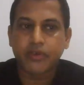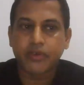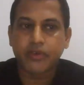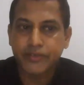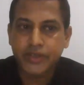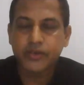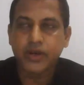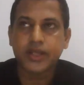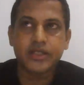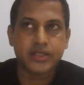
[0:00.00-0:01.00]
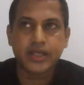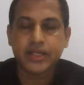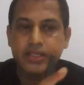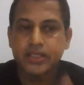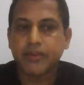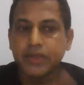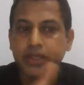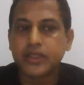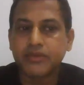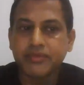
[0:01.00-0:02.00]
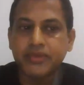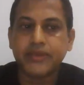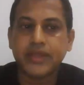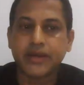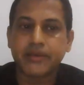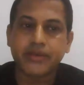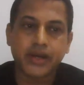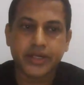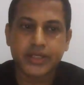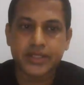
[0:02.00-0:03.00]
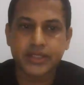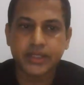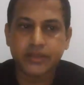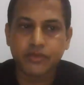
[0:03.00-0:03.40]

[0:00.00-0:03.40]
Then we have to understand something different than drug testing,